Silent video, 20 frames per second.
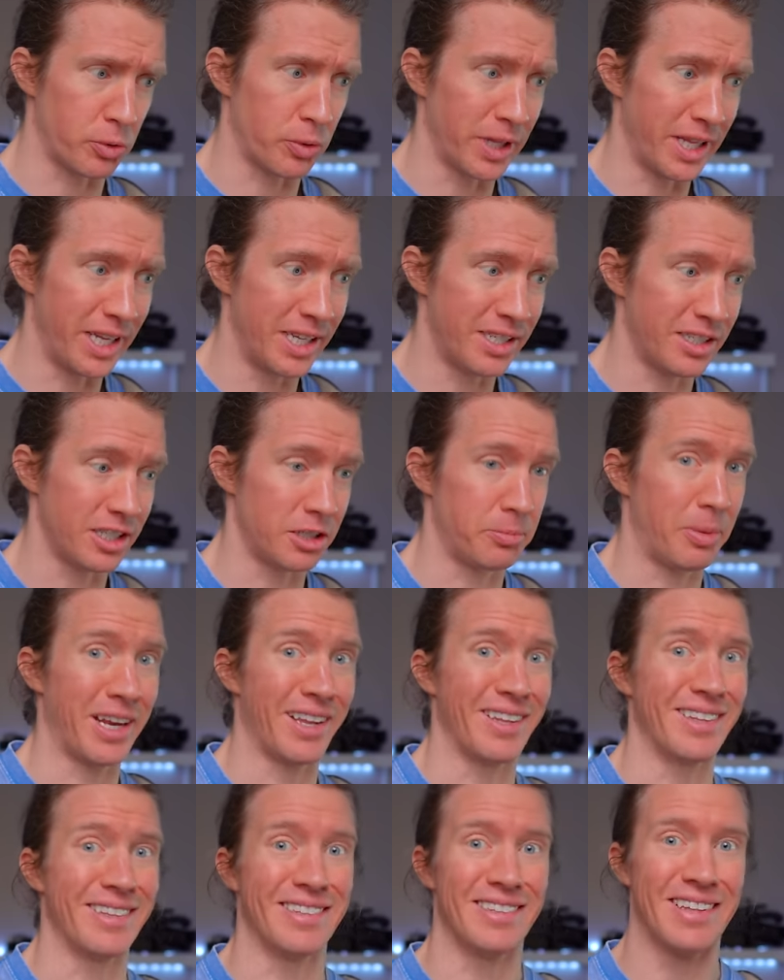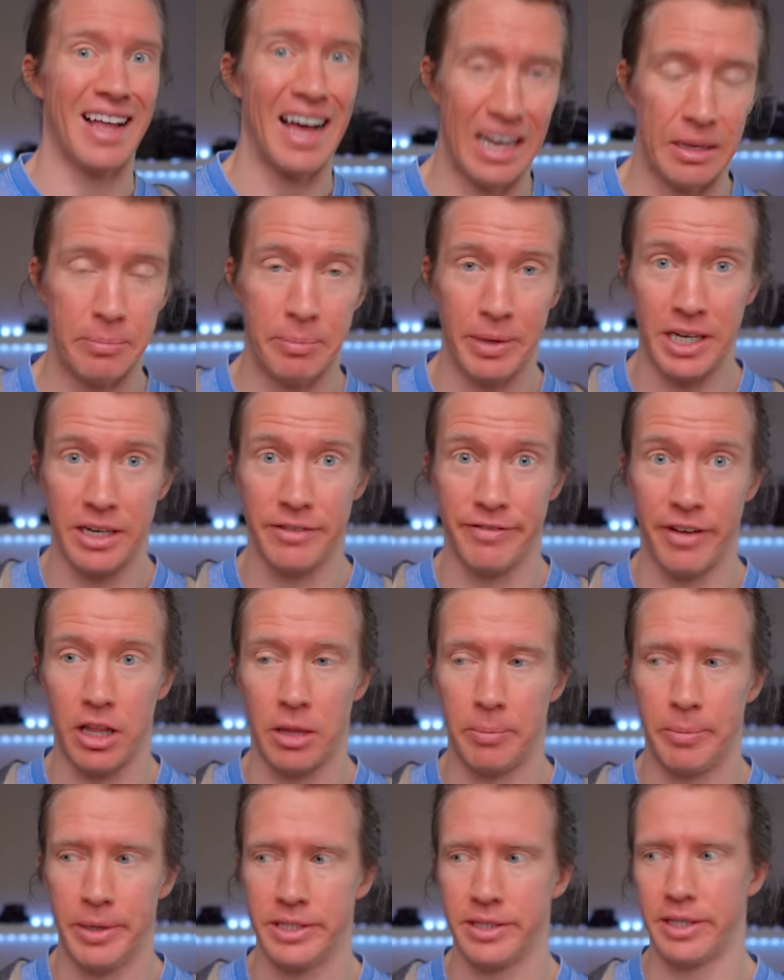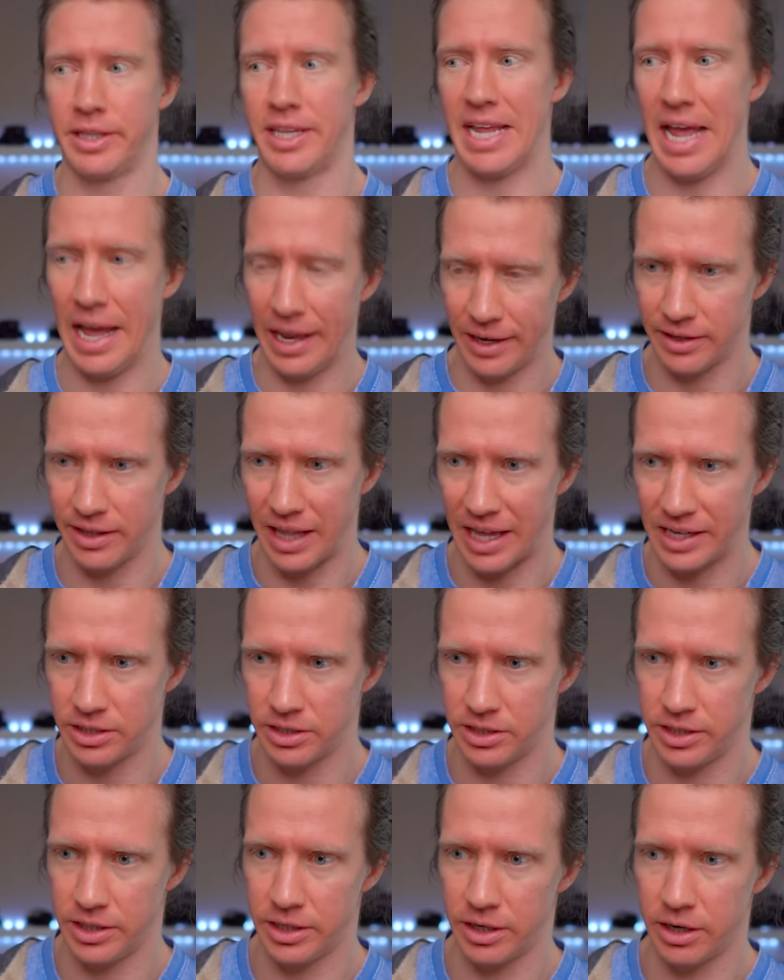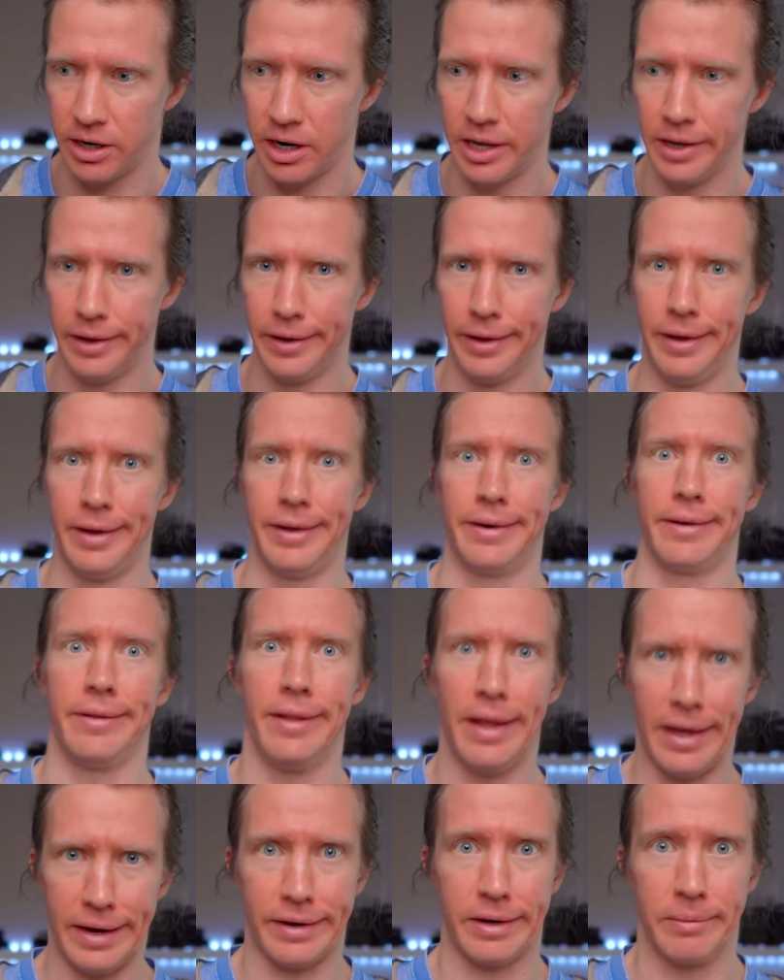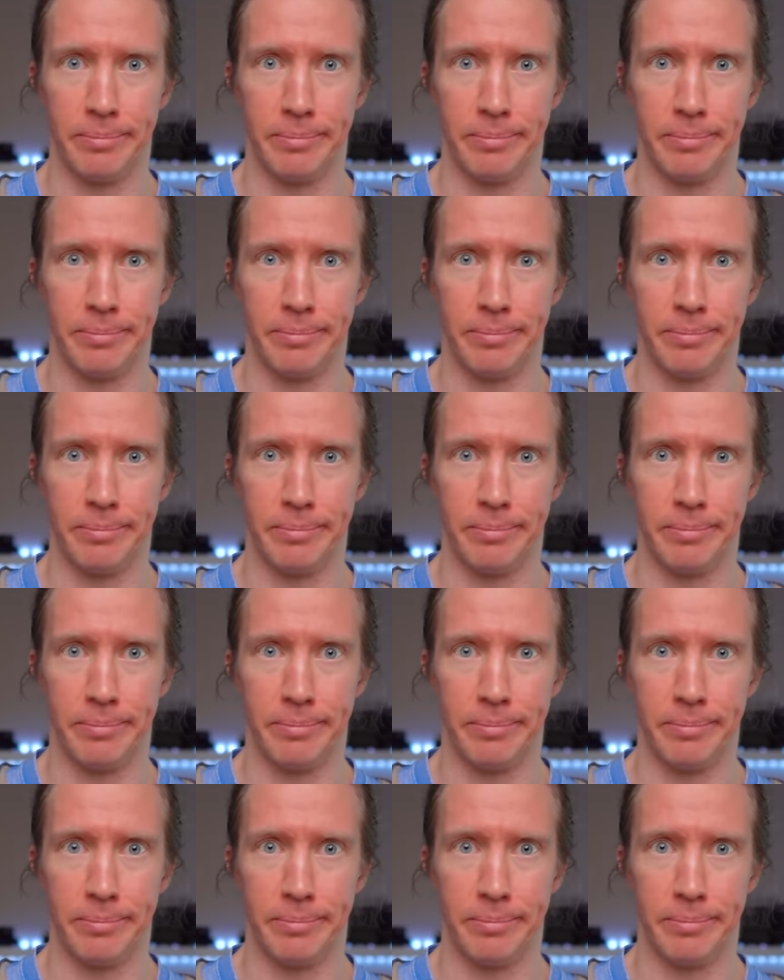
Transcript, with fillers: released, there's been a lot of big developments at the end of last year, and a lot of